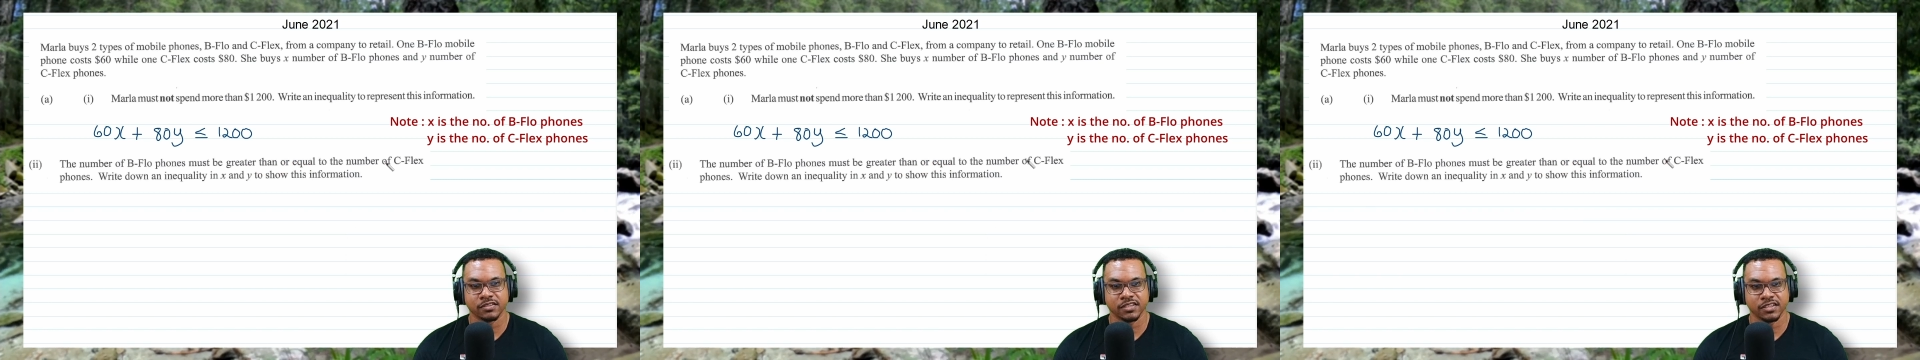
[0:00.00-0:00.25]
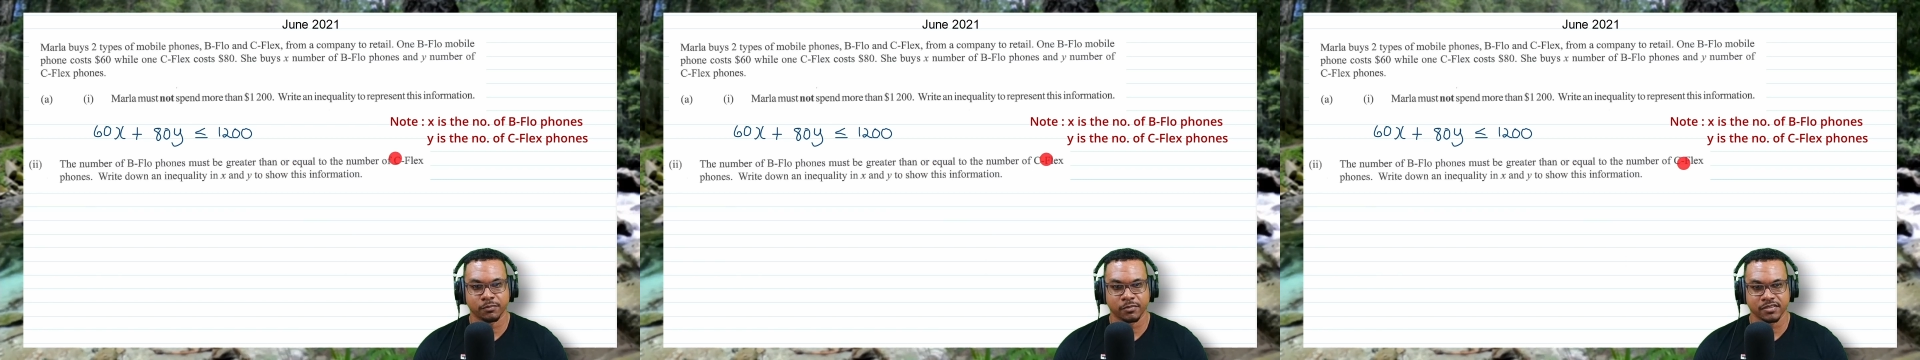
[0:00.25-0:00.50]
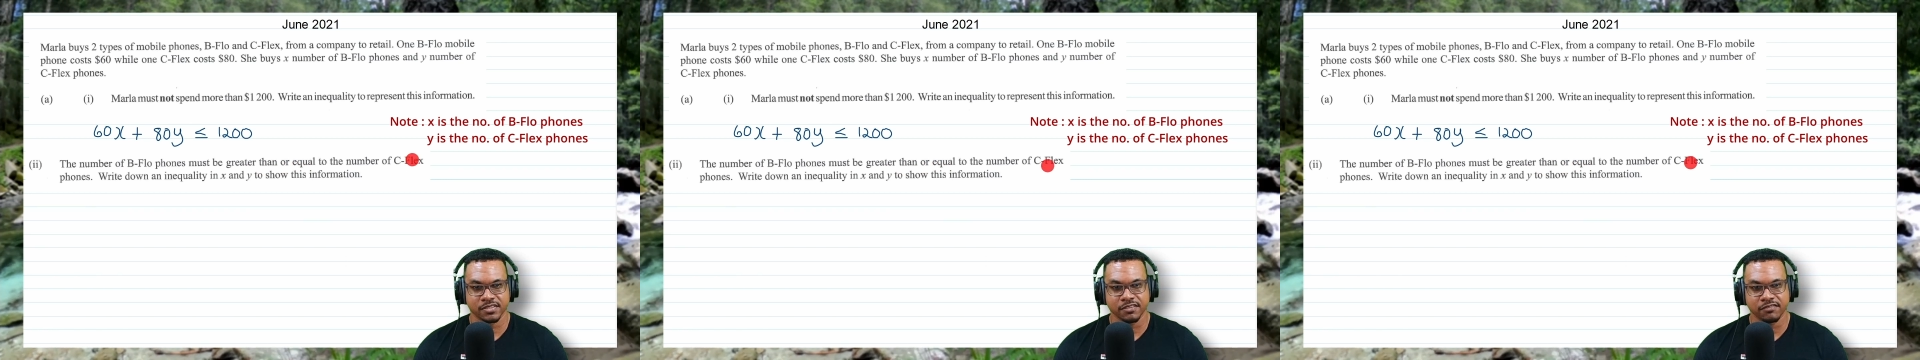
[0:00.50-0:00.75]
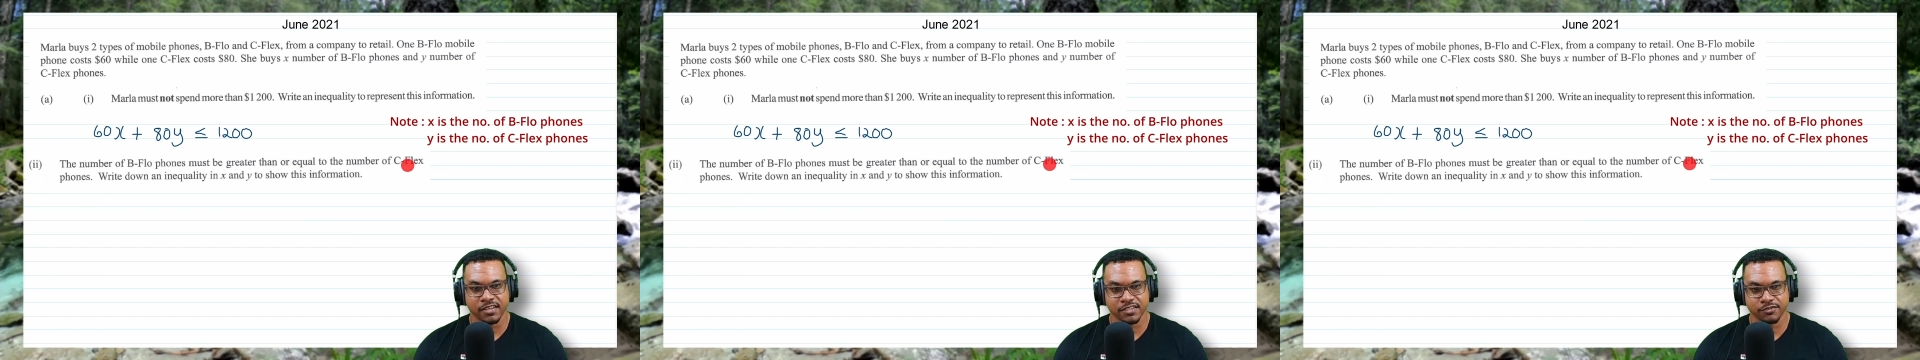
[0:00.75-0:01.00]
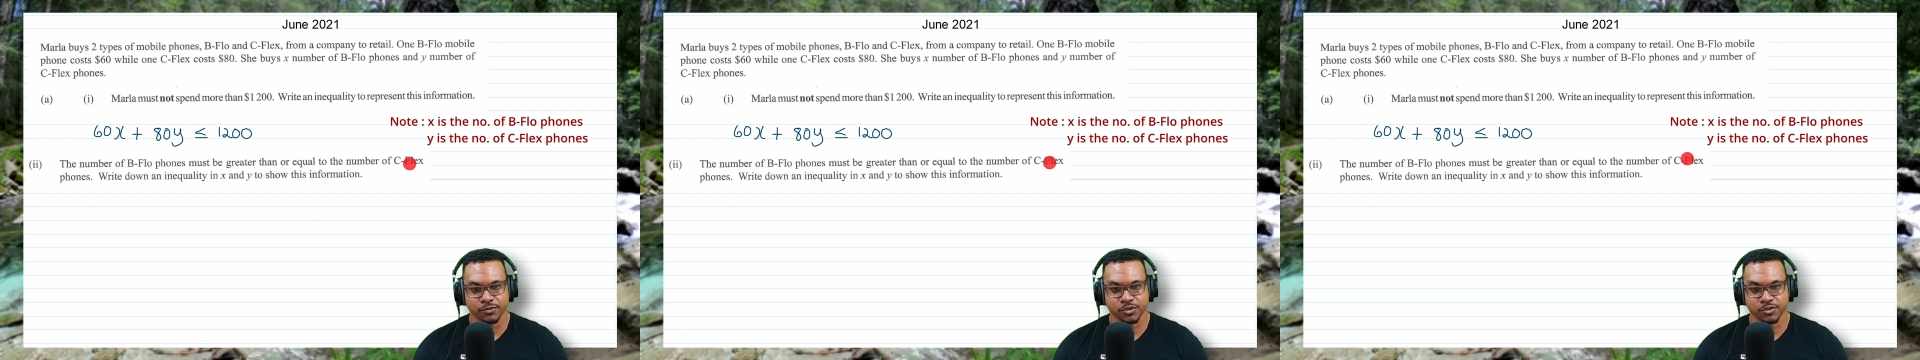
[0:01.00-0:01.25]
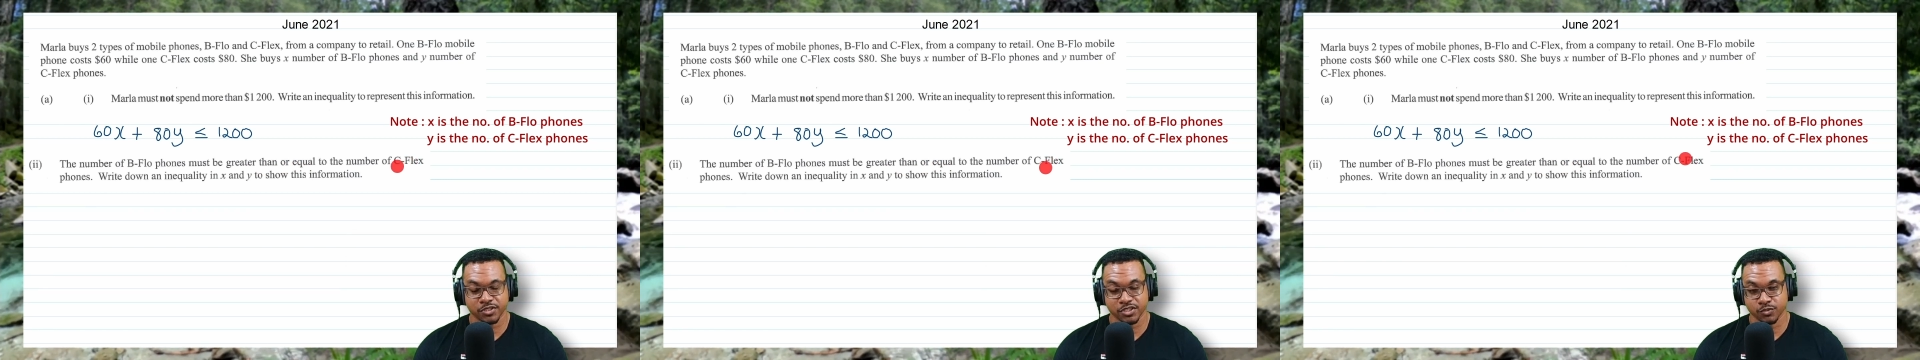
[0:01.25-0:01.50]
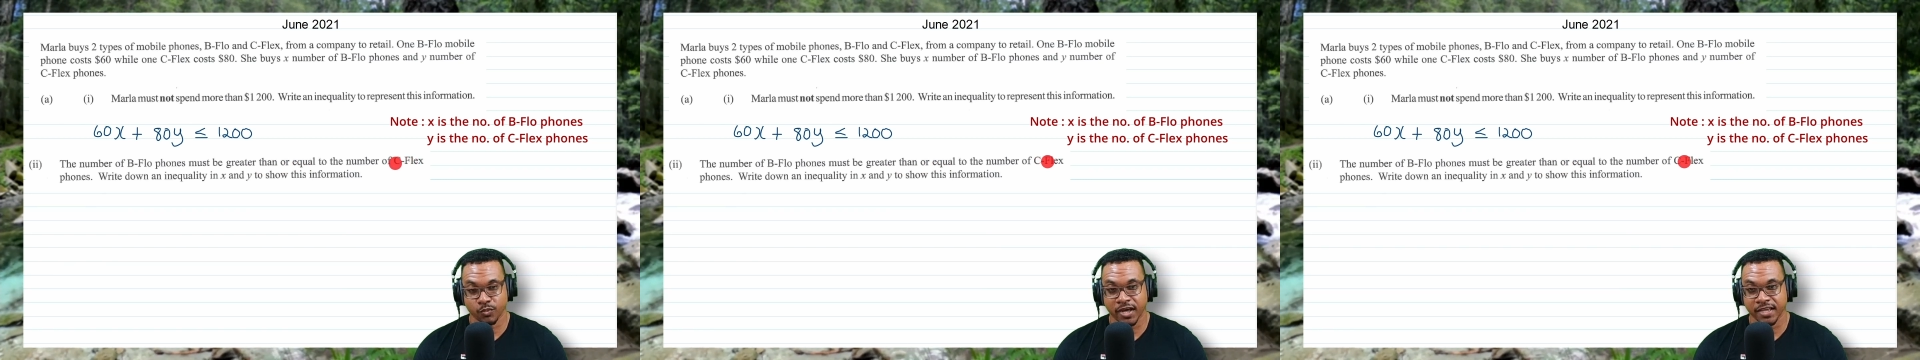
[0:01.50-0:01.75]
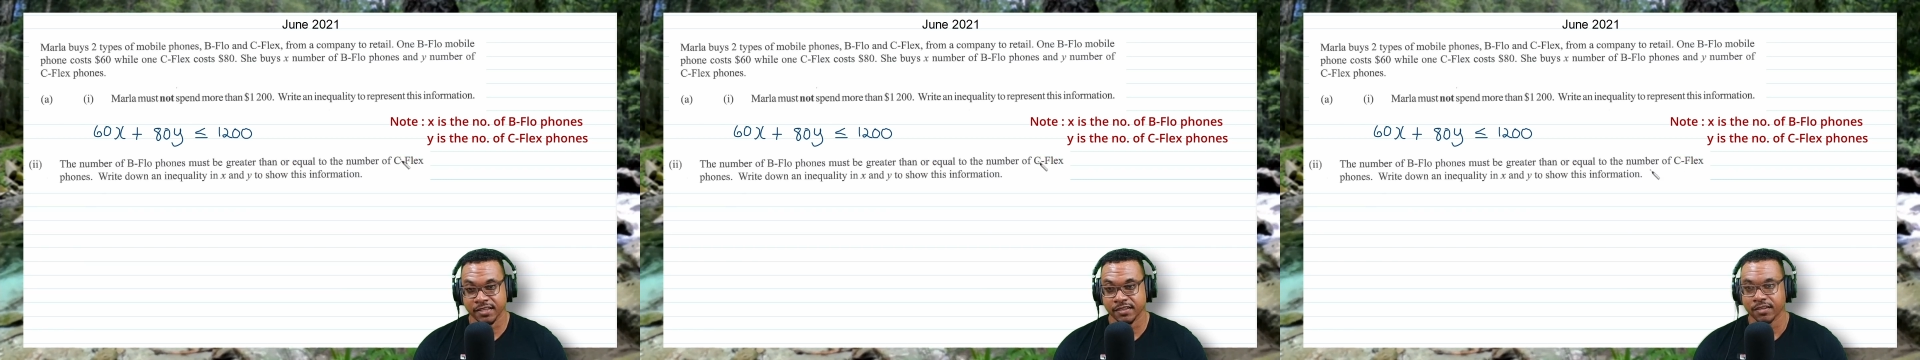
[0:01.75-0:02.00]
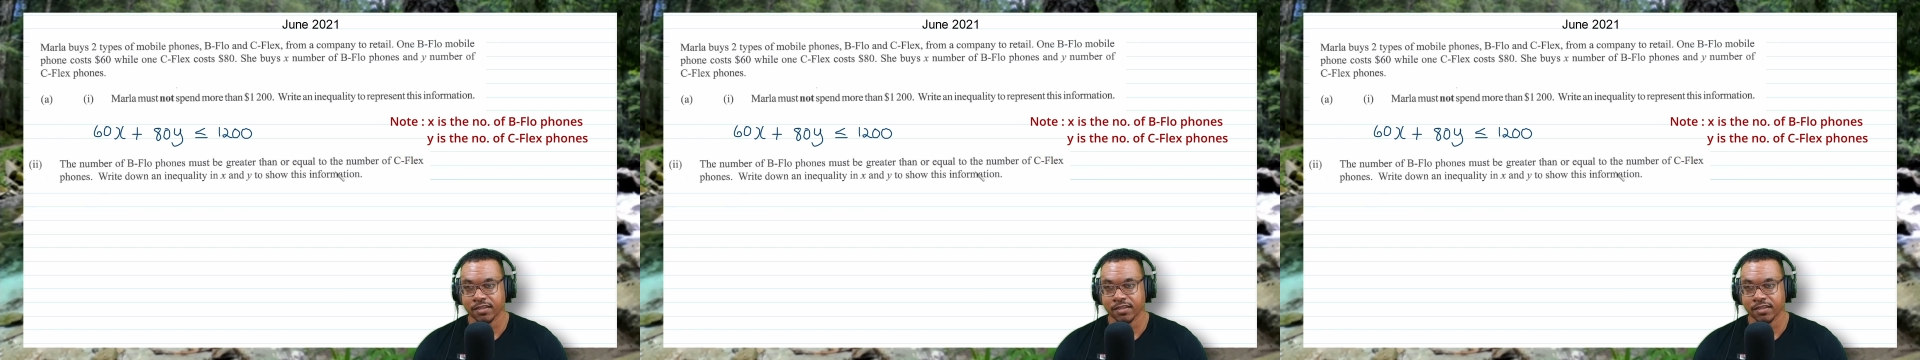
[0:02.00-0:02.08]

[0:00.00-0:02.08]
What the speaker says: to the number of C-flex phones, which is Y.